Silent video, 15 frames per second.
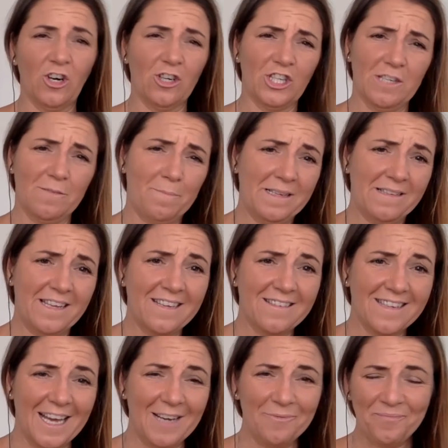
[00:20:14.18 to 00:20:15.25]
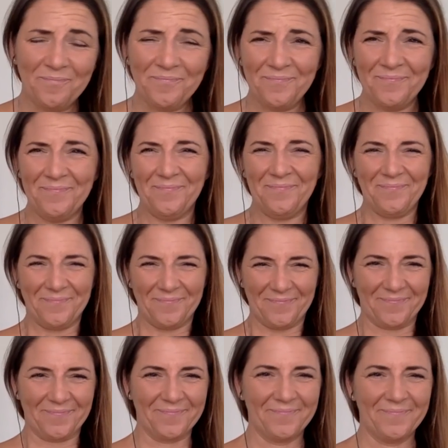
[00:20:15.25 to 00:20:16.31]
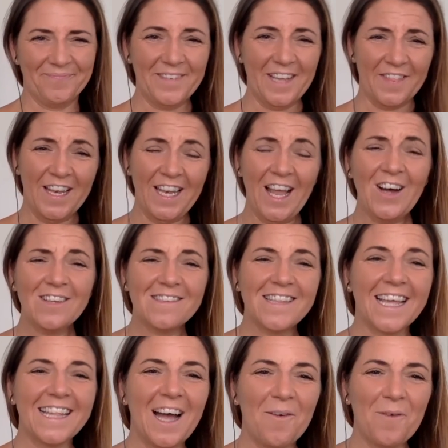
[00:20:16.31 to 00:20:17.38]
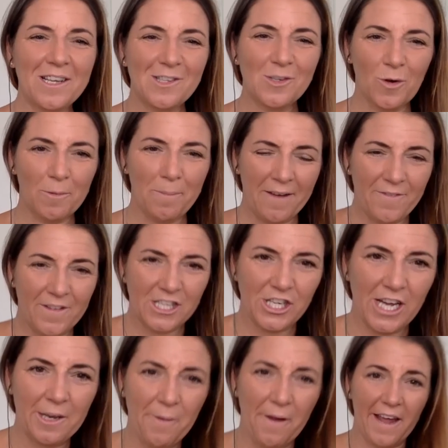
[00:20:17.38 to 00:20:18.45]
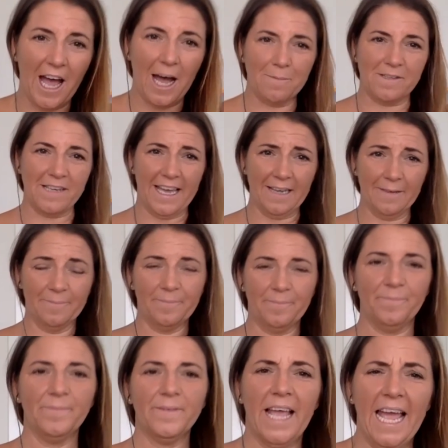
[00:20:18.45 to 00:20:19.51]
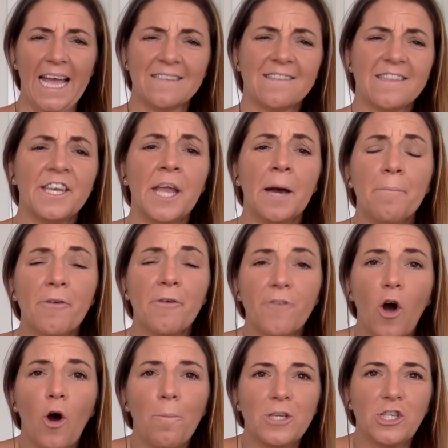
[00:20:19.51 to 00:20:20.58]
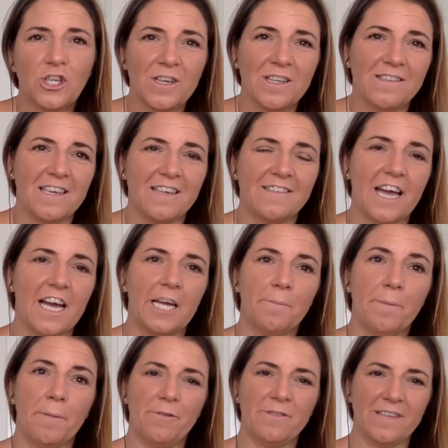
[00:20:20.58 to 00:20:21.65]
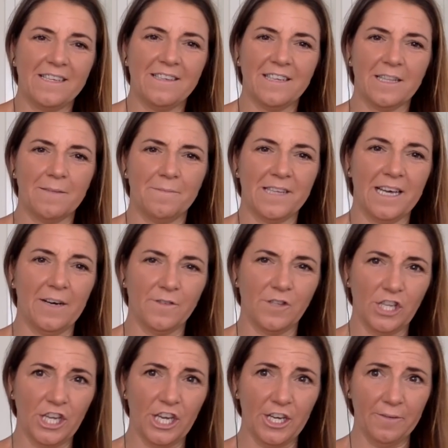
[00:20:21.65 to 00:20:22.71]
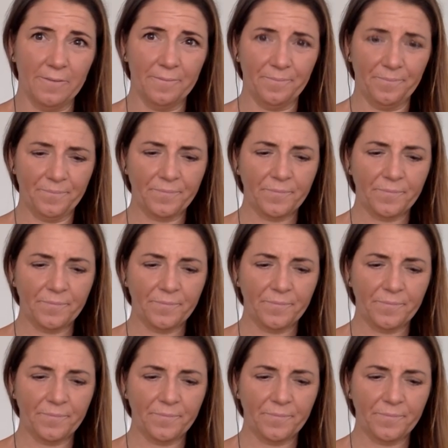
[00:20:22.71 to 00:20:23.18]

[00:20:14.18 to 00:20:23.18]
Gosh, it's busy, isn't it? The last thing that I want to talk about for the January update is the number of opportunities that are going to be presenting themselves to you.